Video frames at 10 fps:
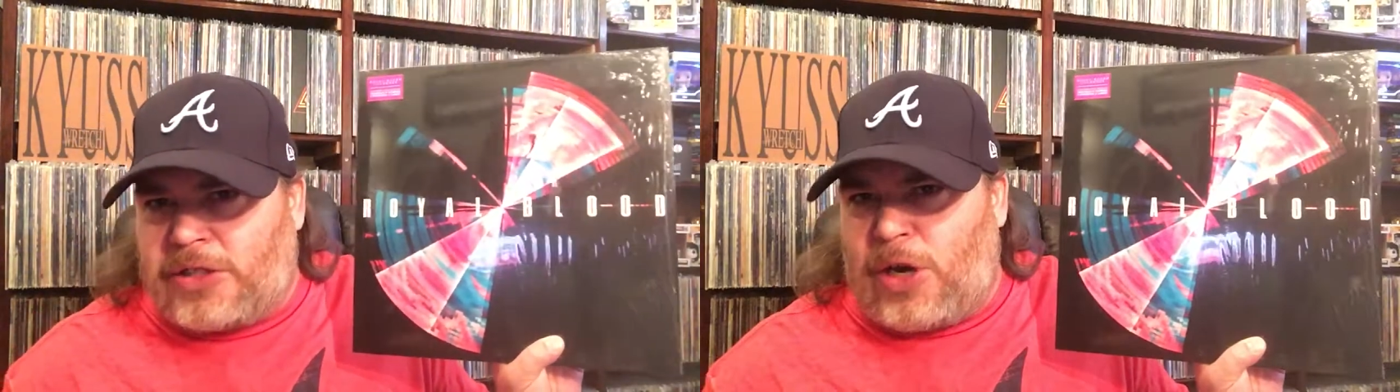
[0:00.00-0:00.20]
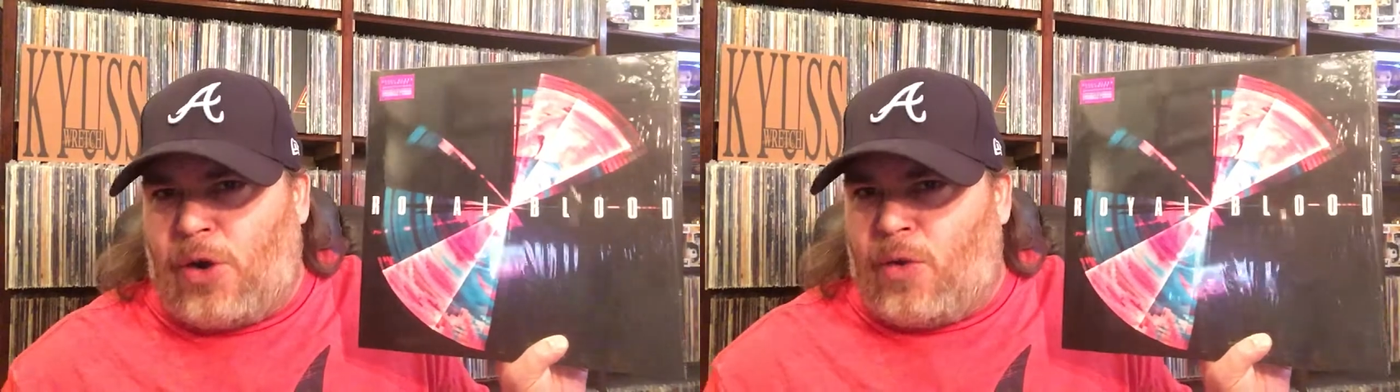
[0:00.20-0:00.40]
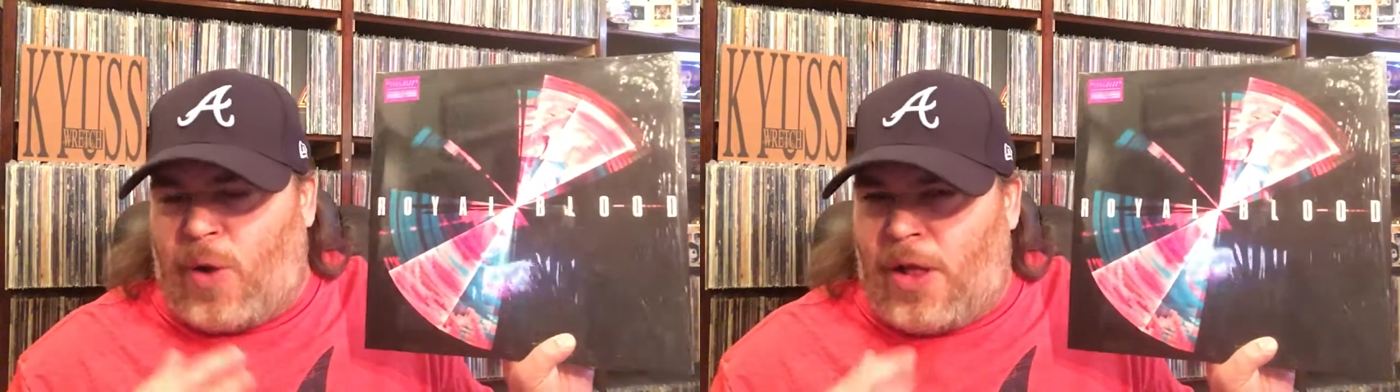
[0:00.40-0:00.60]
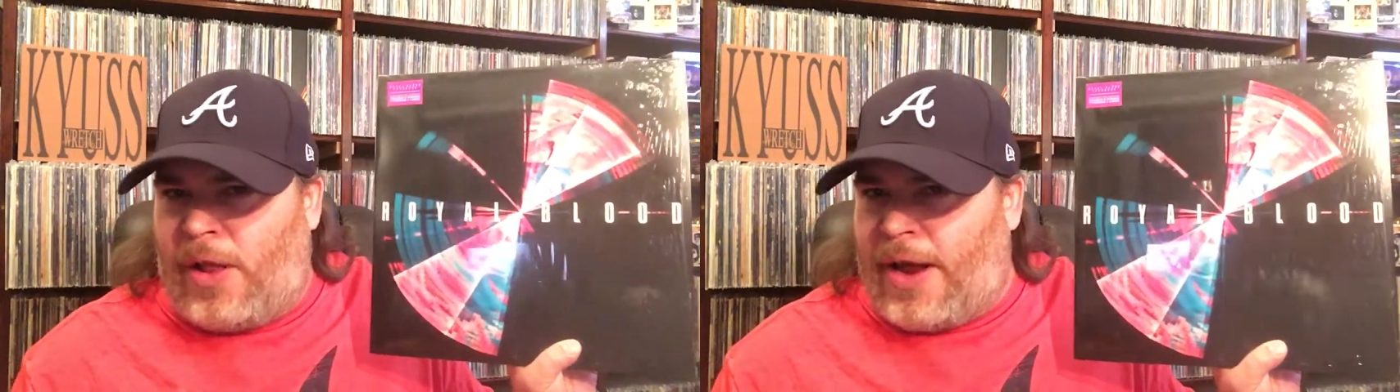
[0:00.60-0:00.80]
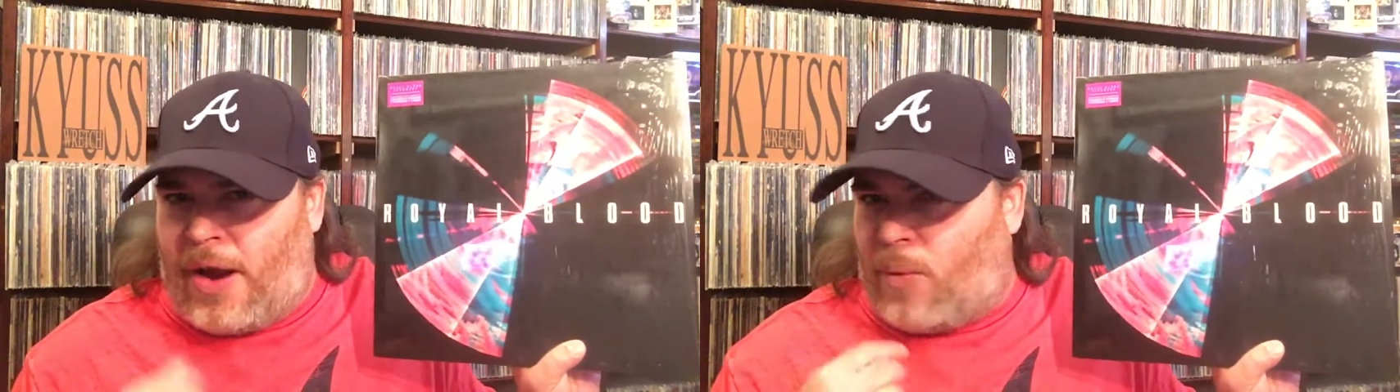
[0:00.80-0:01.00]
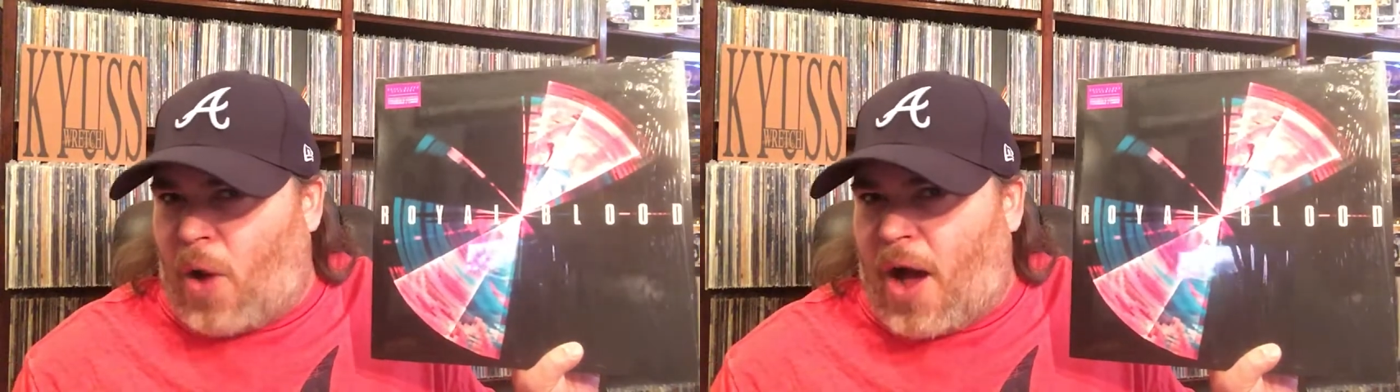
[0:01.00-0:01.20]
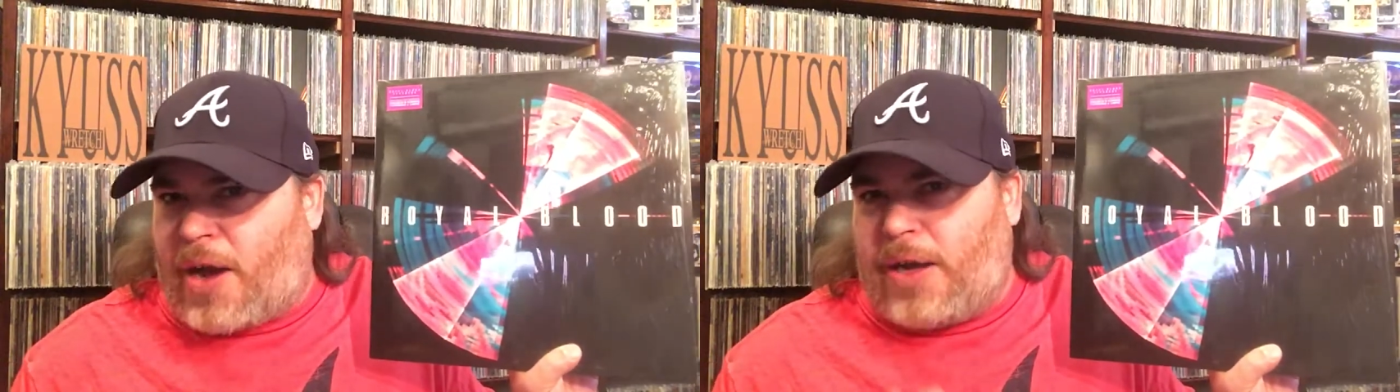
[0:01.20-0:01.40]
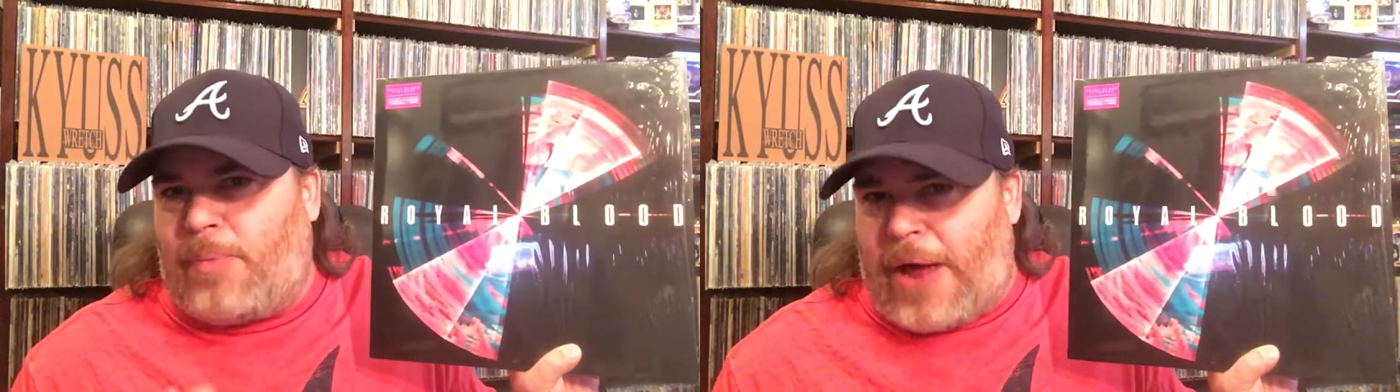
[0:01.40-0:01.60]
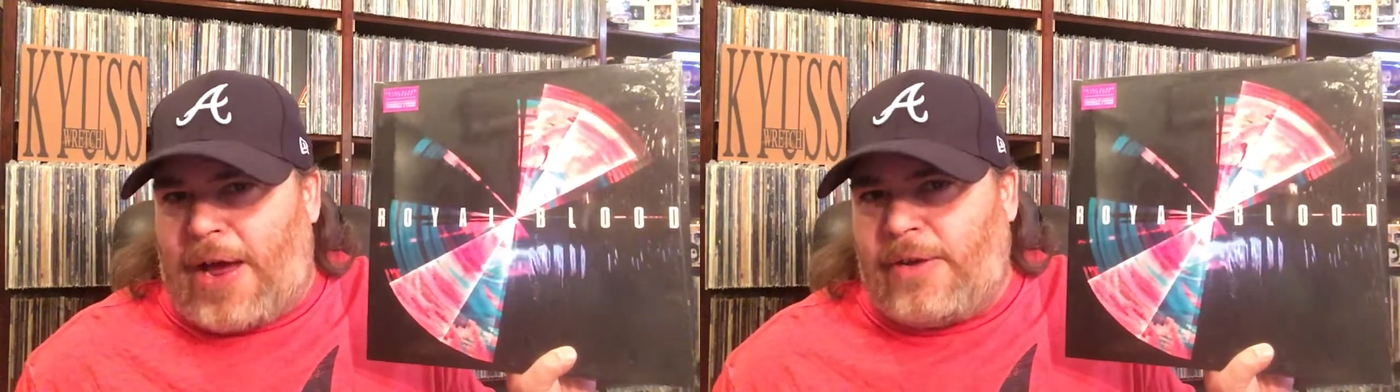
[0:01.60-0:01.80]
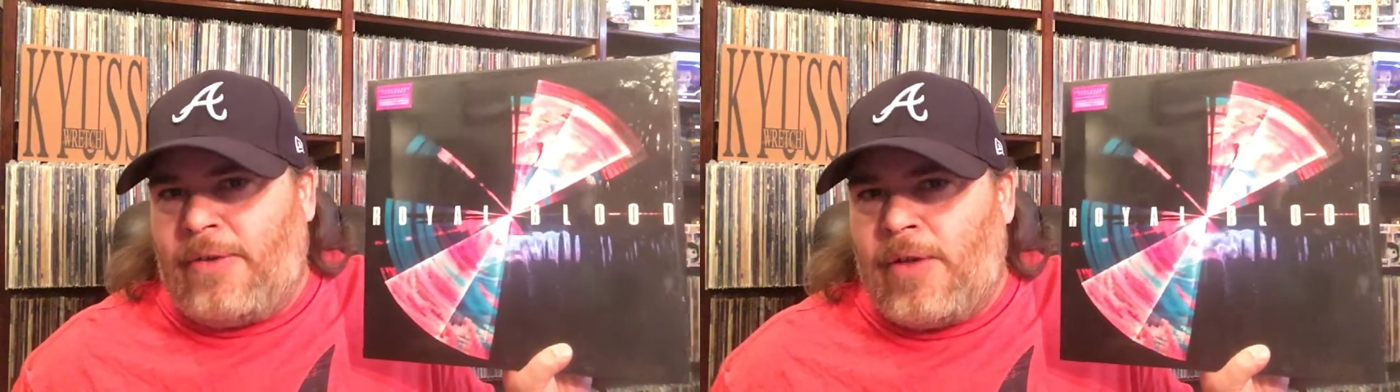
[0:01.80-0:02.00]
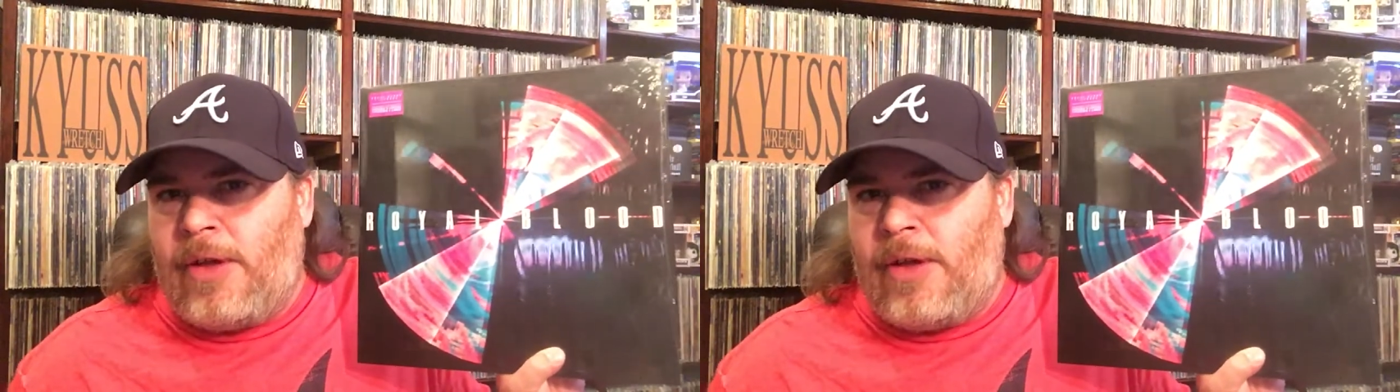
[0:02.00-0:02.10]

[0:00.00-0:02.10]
They were really a rockin' band.